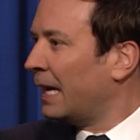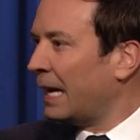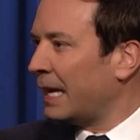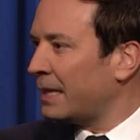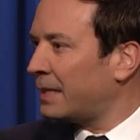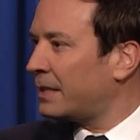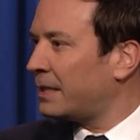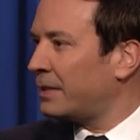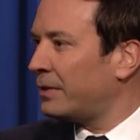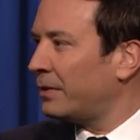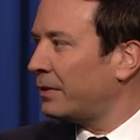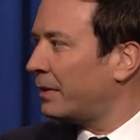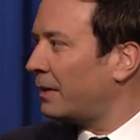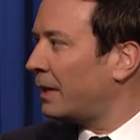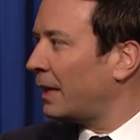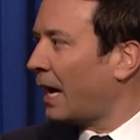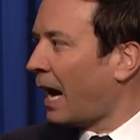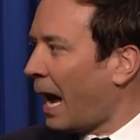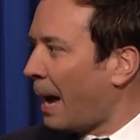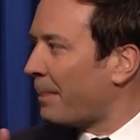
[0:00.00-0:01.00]
It's wow.
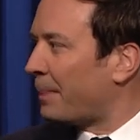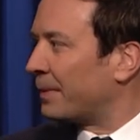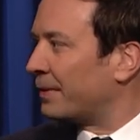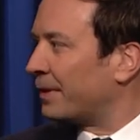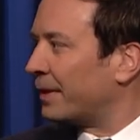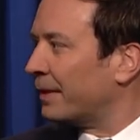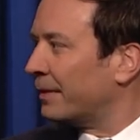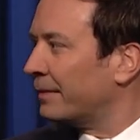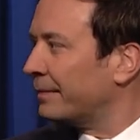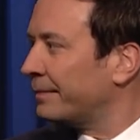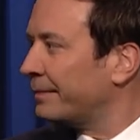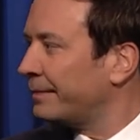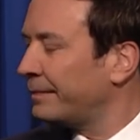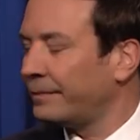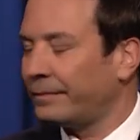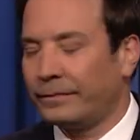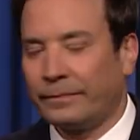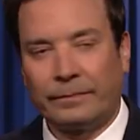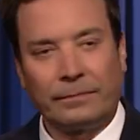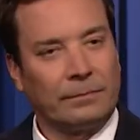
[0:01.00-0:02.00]
the opposite.
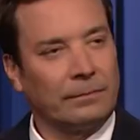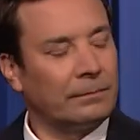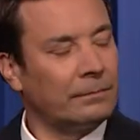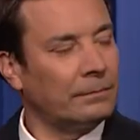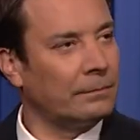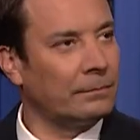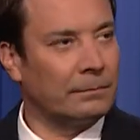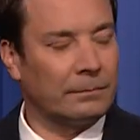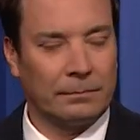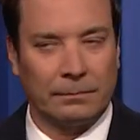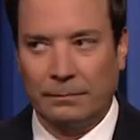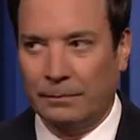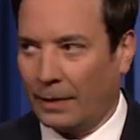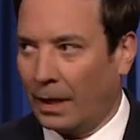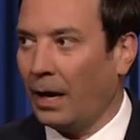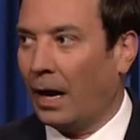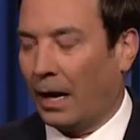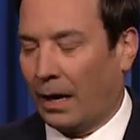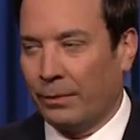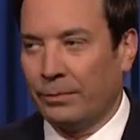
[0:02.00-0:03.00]
it gets get your attention.
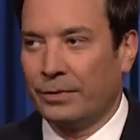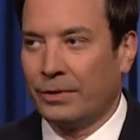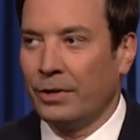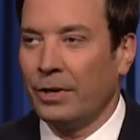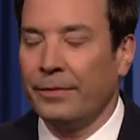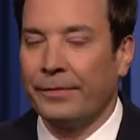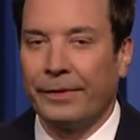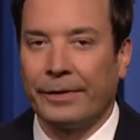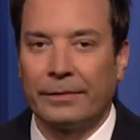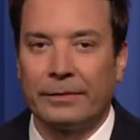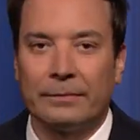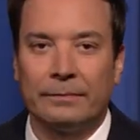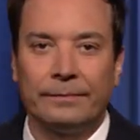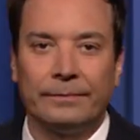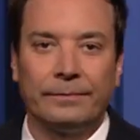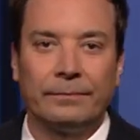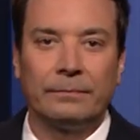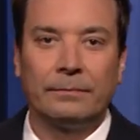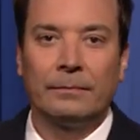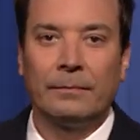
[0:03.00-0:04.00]
Ah, I was yeah. nervous.
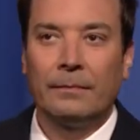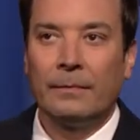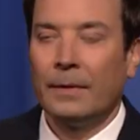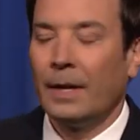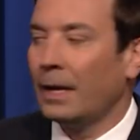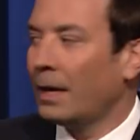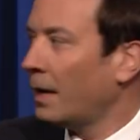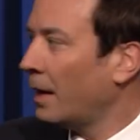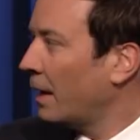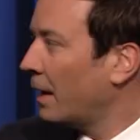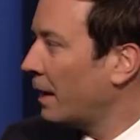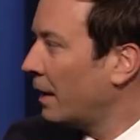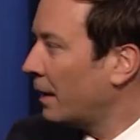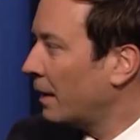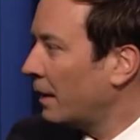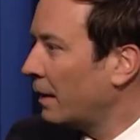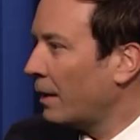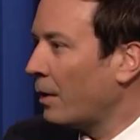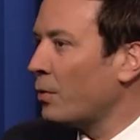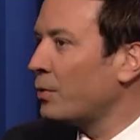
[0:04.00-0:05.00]

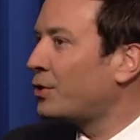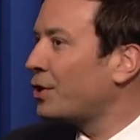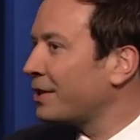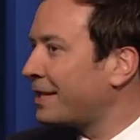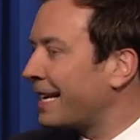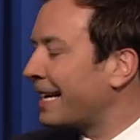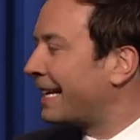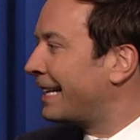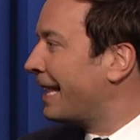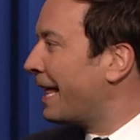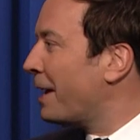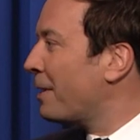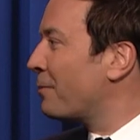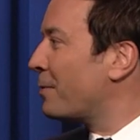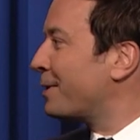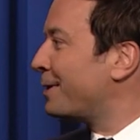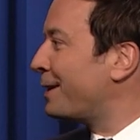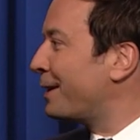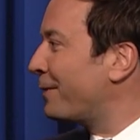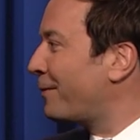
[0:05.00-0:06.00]
It was just that Glenn
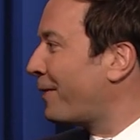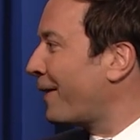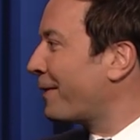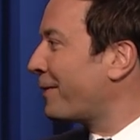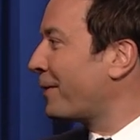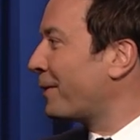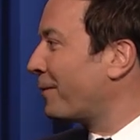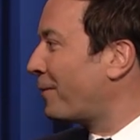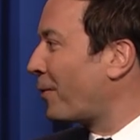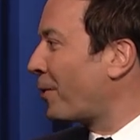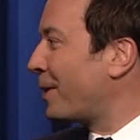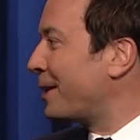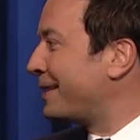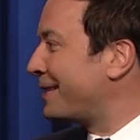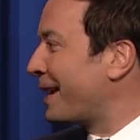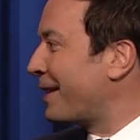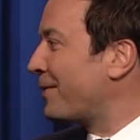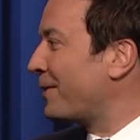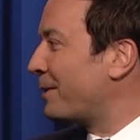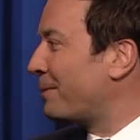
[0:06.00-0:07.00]
was the 547th
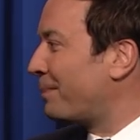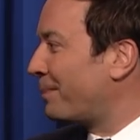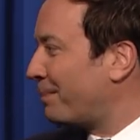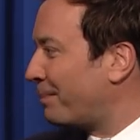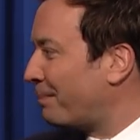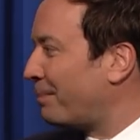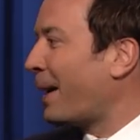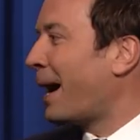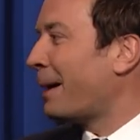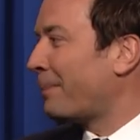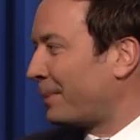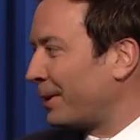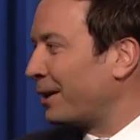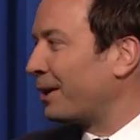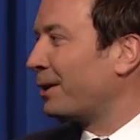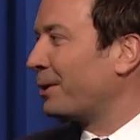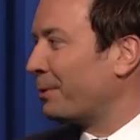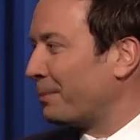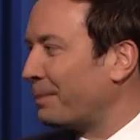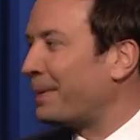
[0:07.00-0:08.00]
yeah, most popular,
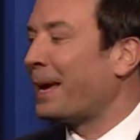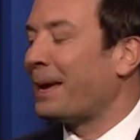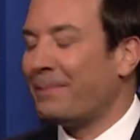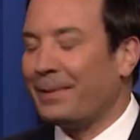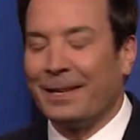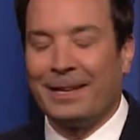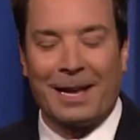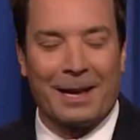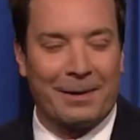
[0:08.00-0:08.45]
popular baby, baby, name.